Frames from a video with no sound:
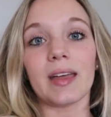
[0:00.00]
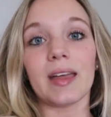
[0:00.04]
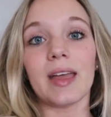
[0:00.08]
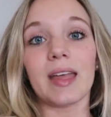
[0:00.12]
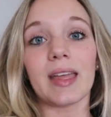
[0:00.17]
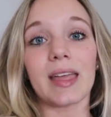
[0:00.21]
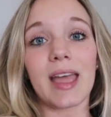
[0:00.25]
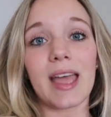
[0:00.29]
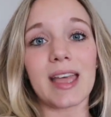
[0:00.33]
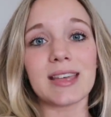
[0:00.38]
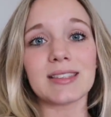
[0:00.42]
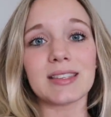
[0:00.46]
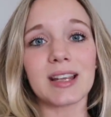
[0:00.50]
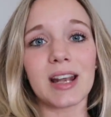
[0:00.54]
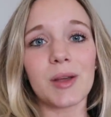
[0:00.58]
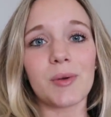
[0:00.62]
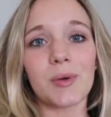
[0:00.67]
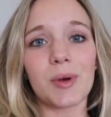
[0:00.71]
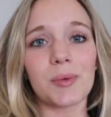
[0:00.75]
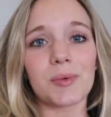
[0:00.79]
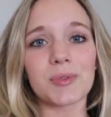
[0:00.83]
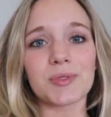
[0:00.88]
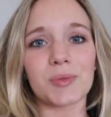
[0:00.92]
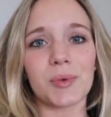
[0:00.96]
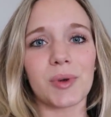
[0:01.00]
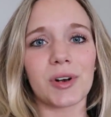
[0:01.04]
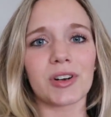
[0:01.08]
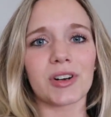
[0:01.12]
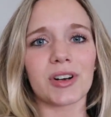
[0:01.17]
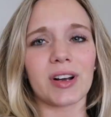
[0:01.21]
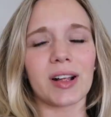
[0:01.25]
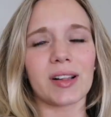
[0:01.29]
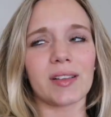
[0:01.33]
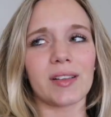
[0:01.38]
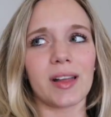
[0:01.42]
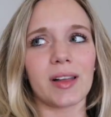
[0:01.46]
in case anyone was
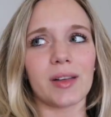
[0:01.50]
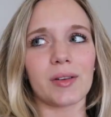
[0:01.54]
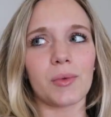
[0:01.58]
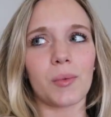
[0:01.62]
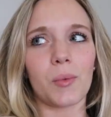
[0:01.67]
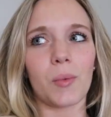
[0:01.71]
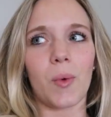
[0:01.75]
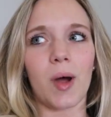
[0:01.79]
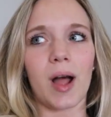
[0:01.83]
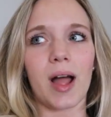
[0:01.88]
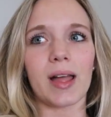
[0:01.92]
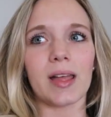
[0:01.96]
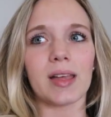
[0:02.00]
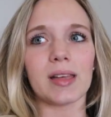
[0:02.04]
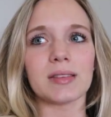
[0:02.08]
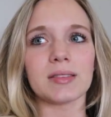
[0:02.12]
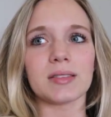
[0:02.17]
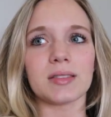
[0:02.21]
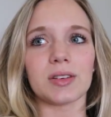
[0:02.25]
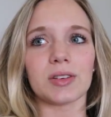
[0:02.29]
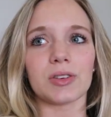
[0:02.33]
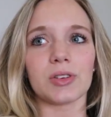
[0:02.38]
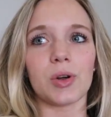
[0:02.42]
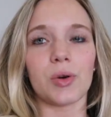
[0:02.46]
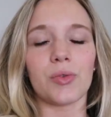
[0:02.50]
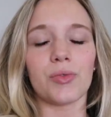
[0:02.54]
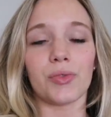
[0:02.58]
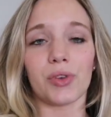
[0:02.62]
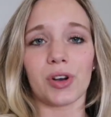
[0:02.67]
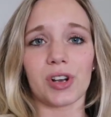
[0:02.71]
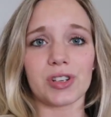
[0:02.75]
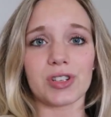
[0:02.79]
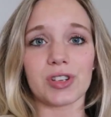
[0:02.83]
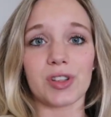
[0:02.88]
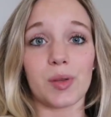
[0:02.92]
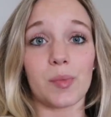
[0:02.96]
wondering, like, why is there no
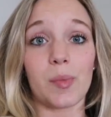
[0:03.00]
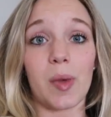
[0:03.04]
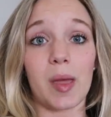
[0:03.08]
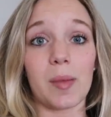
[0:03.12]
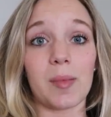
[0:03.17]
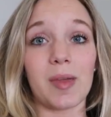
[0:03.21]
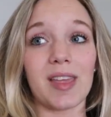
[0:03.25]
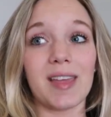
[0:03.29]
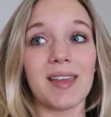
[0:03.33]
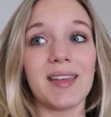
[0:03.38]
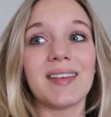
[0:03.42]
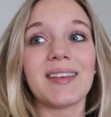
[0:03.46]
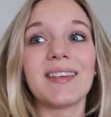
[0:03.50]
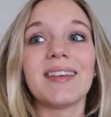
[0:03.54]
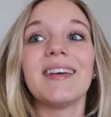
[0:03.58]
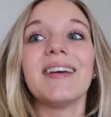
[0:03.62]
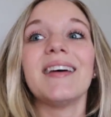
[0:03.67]
footage of the baby?